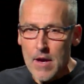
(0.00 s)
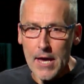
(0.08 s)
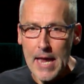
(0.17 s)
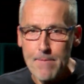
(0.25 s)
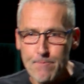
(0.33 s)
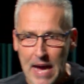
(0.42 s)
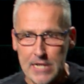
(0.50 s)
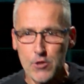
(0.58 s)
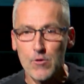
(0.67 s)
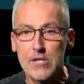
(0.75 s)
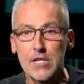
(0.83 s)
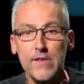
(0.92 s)
An
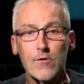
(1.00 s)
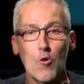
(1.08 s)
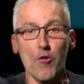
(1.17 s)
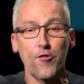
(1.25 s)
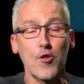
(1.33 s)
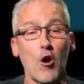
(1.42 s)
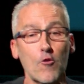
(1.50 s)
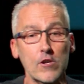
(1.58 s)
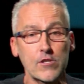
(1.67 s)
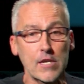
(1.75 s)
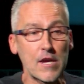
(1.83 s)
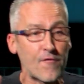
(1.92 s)
ambassador is given
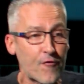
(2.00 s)
authority